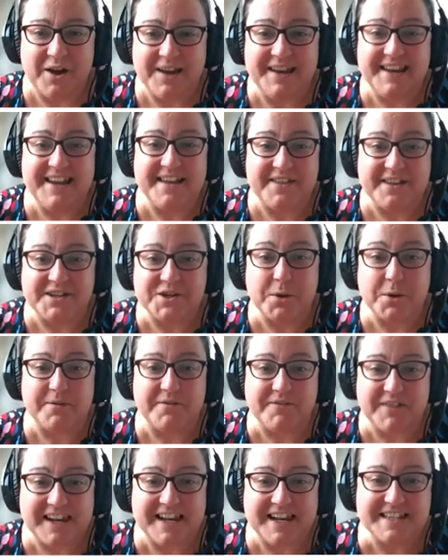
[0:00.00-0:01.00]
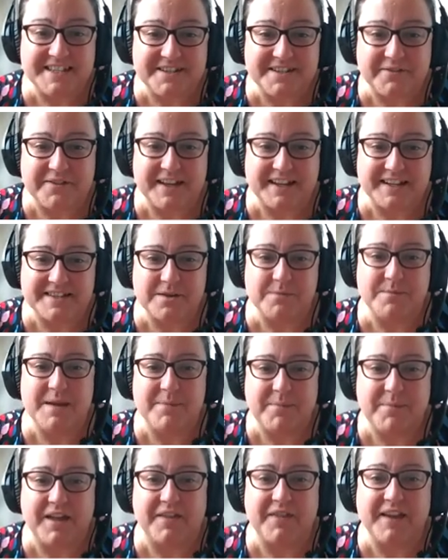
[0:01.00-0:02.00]
near the top of the list of things that
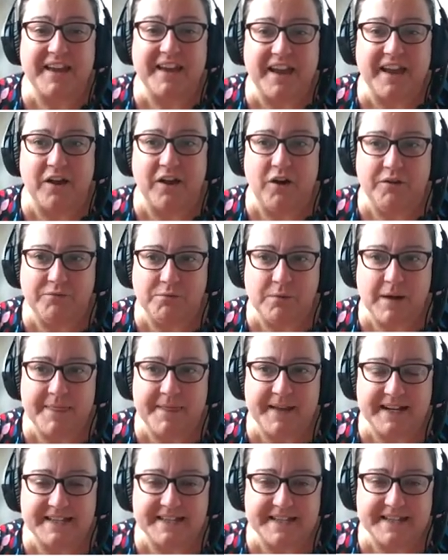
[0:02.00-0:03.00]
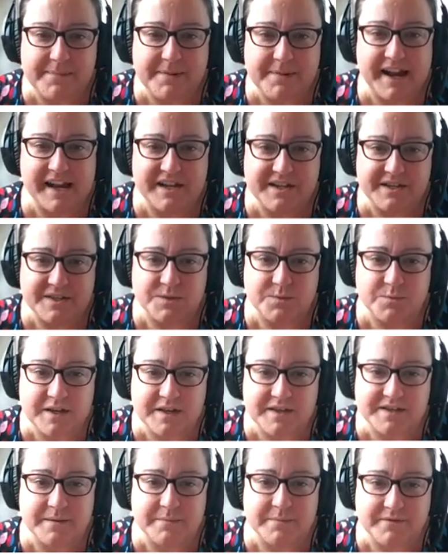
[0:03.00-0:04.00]
people are thinking of when they see patients
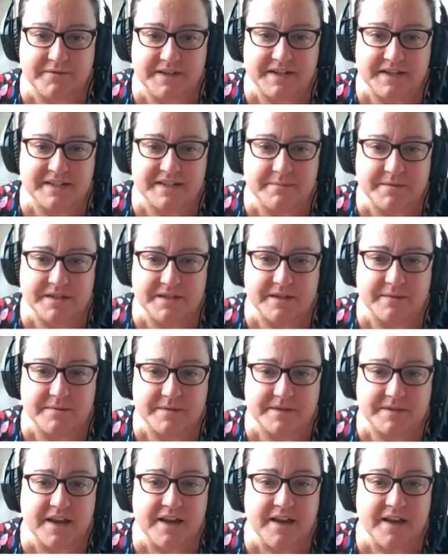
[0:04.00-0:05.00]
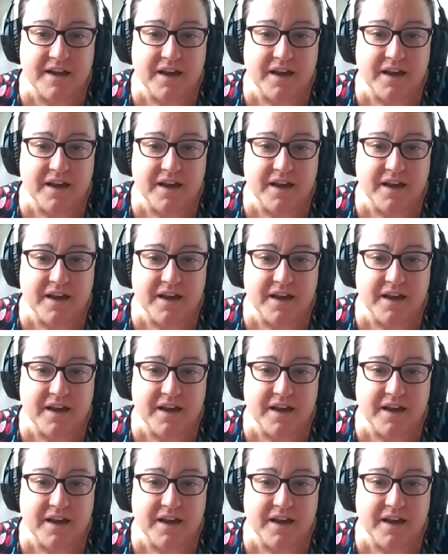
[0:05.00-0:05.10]
with some of these symptoms.